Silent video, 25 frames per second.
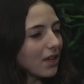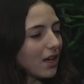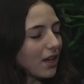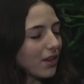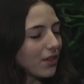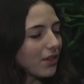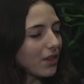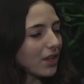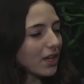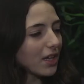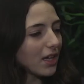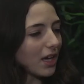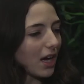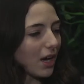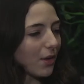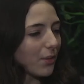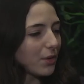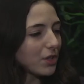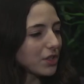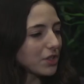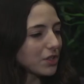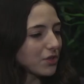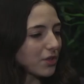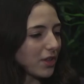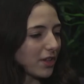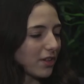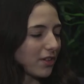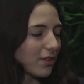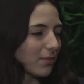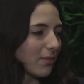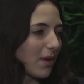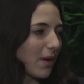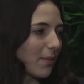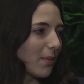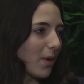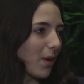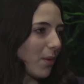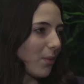I think I went straight to
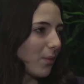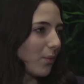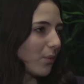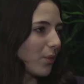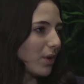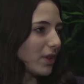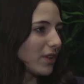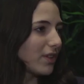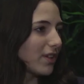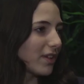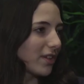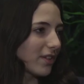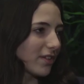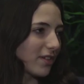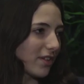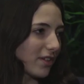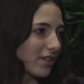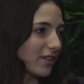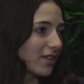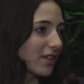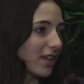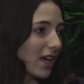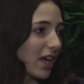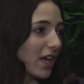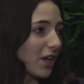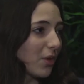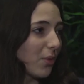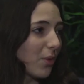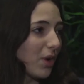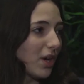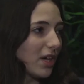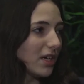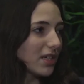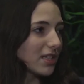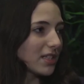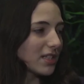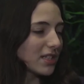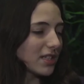my mum when things started getting
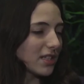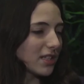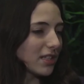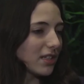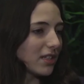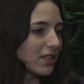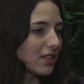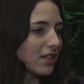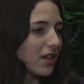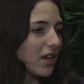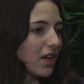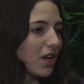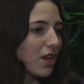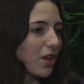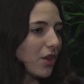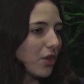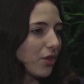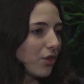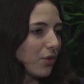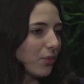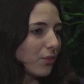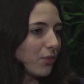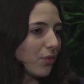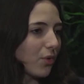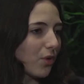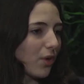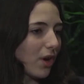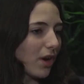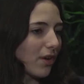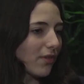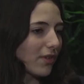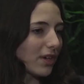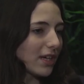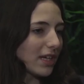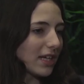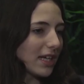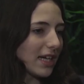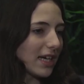worse, and the more I
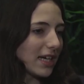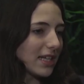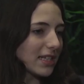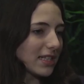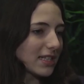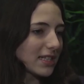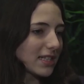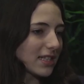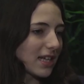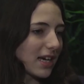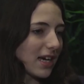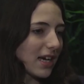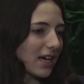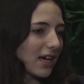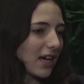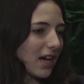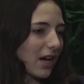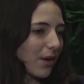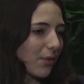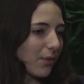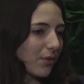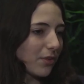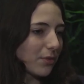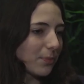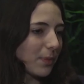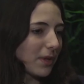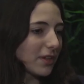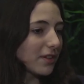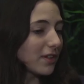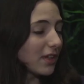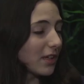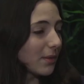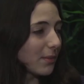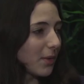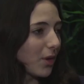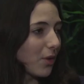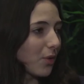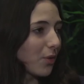realised that I was
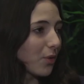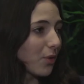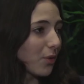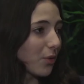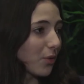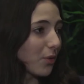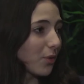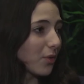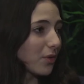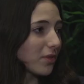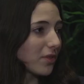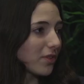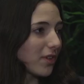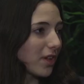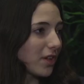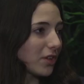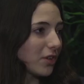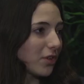battling my own thoughts, I